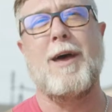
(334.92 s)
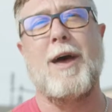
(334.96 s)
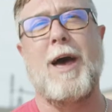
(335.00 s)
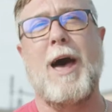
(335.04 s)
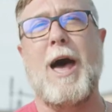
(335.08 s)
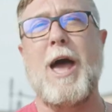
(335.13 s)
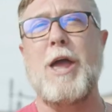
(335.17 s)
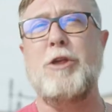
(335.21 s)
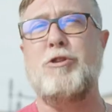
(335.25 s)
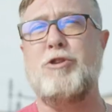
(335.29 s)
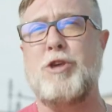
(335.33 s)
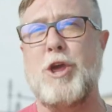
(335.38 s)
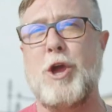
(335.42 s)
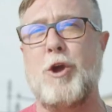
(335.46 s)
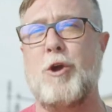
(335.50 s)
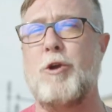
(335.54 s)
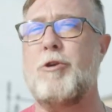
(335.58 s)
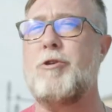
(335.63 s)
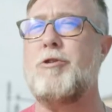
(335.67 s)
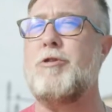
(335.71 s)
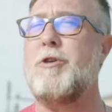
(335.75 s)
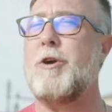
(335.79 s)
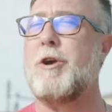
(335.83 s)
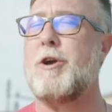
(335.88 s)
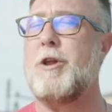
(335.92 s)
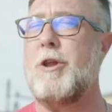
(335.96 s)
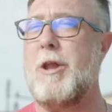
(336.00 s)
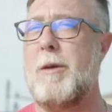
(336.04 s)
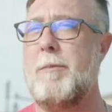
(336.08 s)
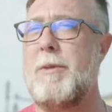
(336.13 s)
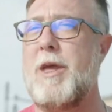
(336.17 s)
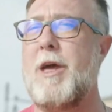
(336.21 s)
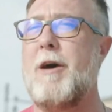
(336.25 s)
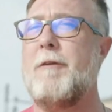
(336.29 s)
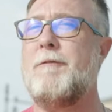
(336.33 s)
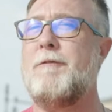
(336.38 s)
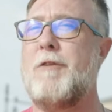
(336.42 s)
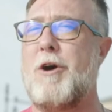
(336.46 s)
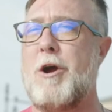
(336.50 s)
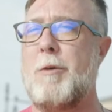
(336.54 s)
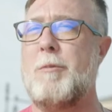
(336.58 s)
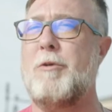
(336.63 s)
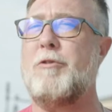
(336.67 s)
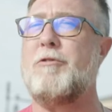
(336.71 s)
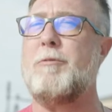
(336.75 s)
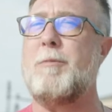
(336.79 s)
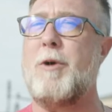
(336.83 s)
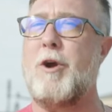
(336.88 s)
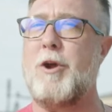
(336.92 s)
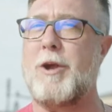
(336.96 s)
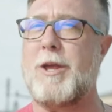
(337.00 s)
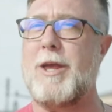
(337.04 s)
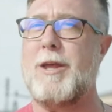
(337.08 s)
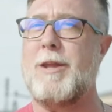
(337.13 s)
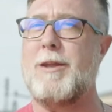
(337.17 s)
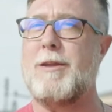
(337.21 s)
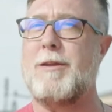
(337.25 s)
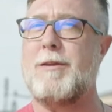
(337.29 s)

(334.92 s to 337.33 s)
I cherish the Columbia Farmers Market.